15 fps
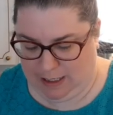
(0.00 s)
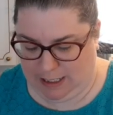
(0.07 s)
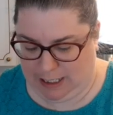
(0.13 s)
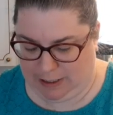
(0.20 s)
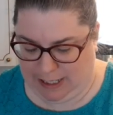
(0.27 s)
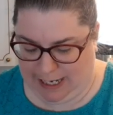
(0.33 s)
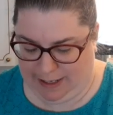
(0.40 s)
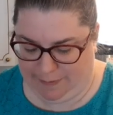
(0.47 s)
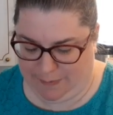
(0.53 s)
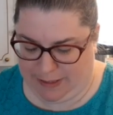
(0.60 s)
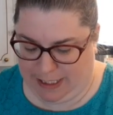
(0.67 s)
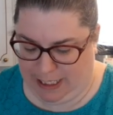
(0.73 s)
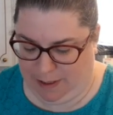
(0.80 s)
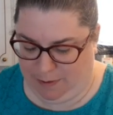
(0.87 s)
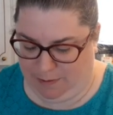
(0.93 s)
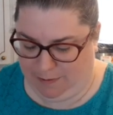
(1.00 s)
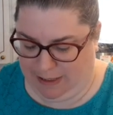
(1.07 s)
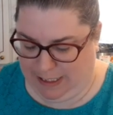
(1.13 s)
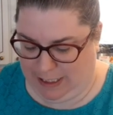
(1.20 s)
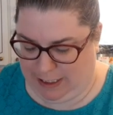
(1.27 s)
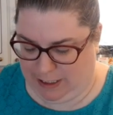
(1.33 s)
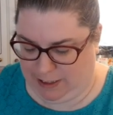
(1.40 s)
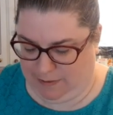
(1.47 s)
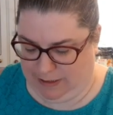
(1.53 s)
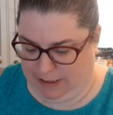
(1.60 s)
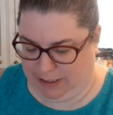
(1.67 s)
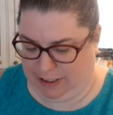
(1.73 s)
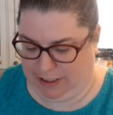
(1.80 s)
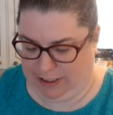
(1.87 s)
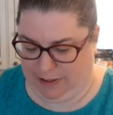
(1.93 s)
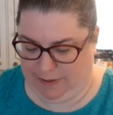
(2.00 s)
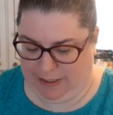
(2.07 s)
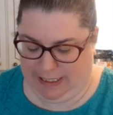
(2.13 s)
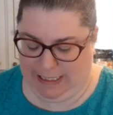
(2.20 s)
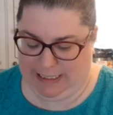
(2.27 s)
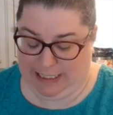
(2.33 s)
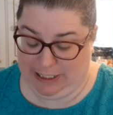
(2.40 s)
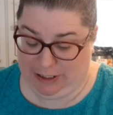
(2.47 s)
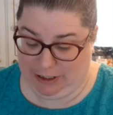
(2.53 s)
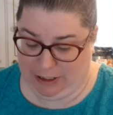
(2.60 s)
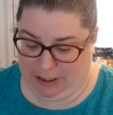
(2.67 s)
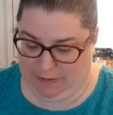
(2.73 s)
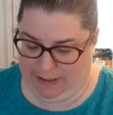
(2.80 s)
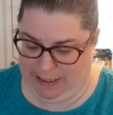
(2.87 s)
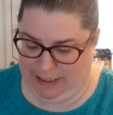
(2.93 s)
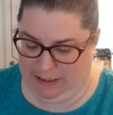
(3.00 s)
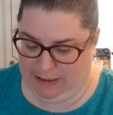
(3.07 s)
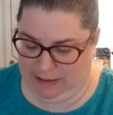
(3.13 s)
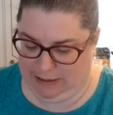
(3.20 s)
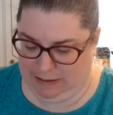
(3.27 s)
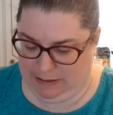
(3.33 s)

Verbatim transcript: Okay, so we are going to get dinner going.